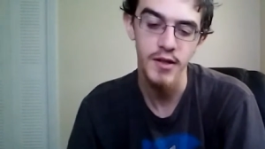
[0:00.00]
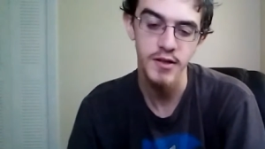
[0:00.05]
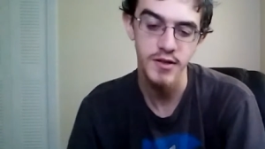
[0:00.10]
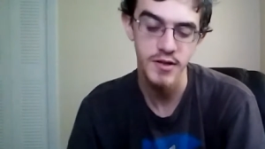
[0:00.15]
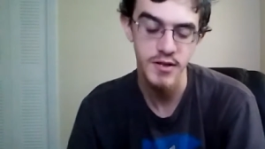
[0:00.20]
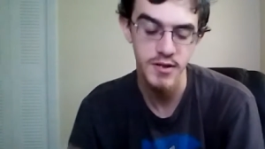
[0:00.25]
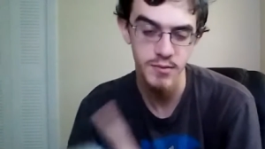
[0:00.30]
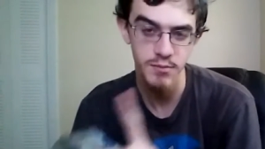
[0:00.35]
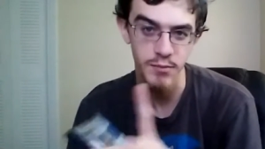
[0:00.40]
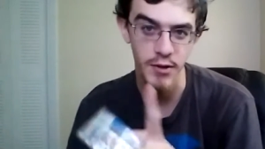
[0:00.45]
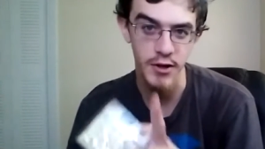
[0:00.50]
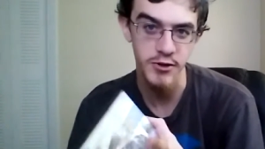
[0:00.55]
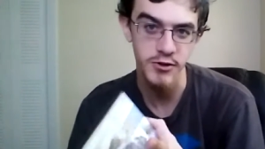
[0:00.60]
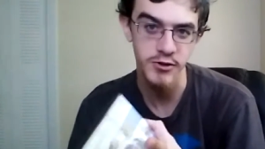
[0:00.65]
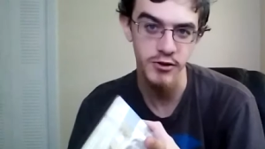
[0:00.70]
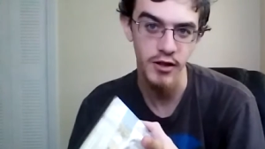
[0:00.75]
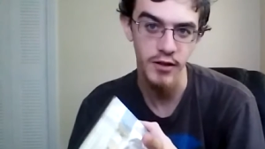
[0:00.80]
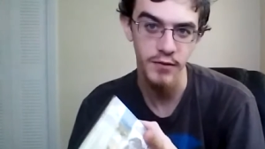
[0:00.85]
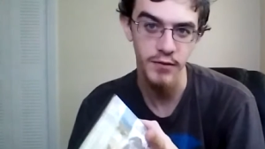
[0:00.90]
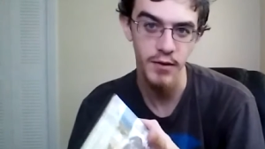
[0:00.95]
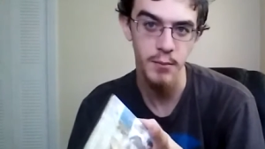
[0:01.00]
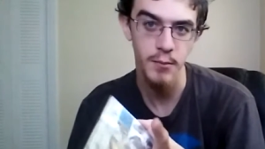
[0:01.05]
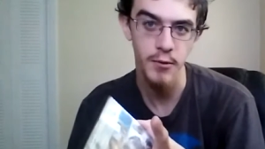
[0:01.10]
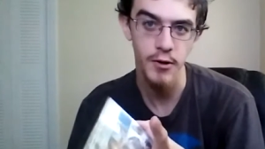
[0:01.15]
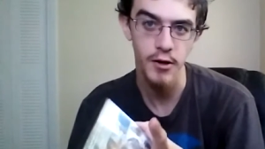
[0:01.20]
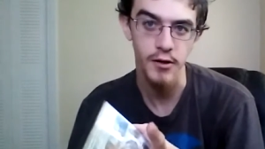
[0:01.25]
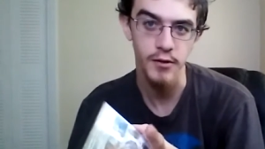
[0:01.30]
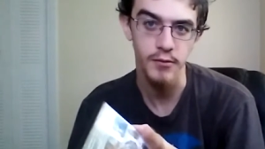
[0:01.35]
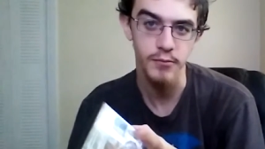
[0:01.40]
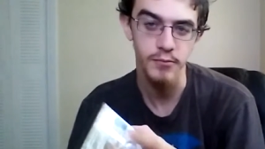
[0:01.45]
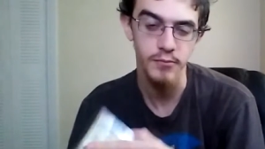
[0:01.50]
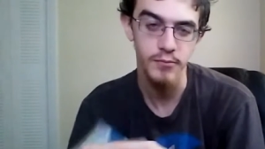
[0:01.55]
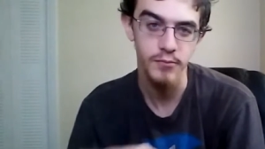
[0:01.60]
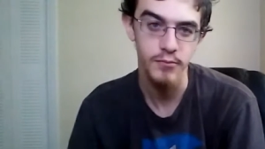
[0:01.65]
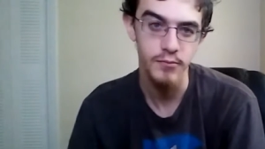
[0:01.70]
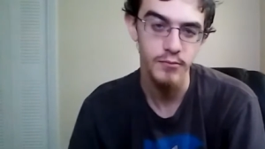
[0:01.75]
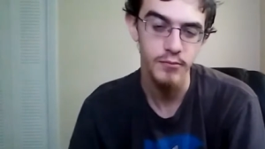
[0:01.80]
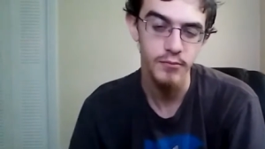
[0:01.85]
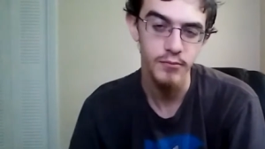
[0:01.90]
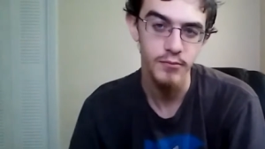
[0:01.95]
Especially if I'm right.
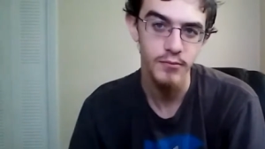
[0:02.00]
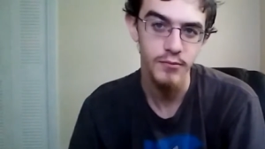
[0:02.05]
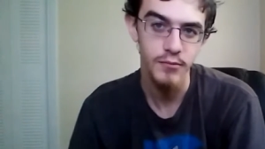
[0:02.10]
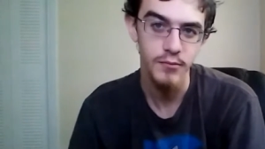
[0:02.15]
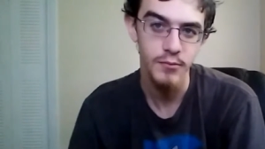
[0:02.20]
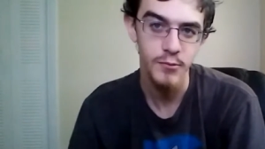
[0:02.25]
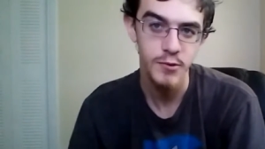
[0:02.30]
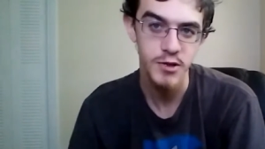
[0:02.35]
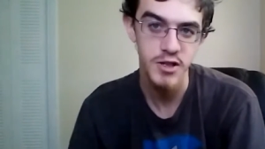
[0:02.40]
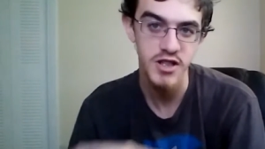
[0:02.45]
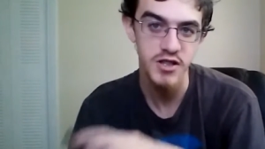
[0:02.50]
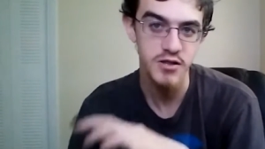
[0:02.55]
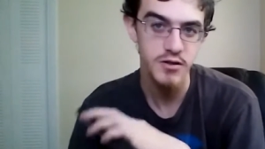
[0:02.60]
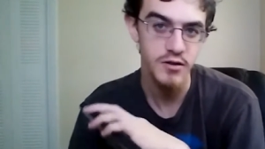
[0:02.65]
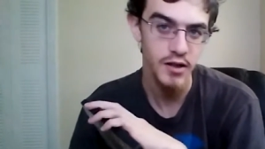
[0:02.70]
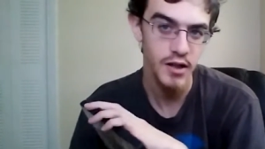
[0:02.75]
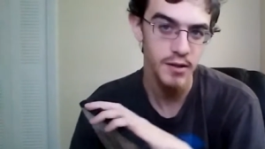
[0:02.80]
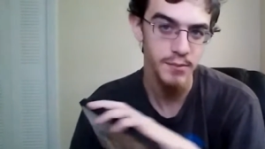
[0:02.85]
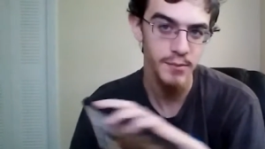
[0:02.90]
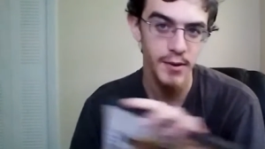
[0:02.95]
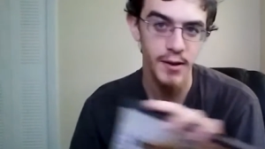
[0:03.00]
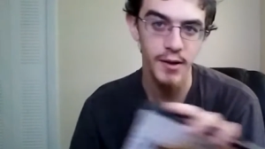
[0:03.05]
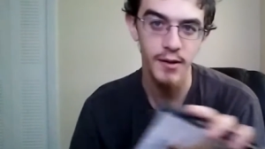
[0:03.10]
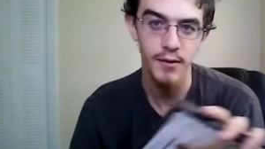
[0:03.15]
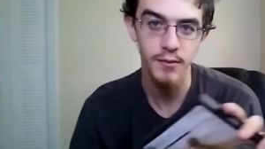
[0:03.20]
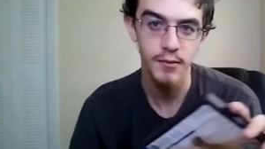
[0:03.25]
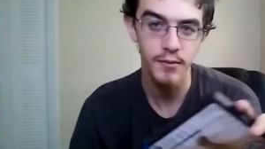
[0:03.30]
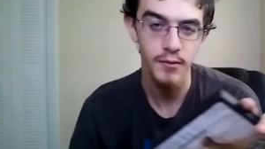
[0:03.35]
Just let me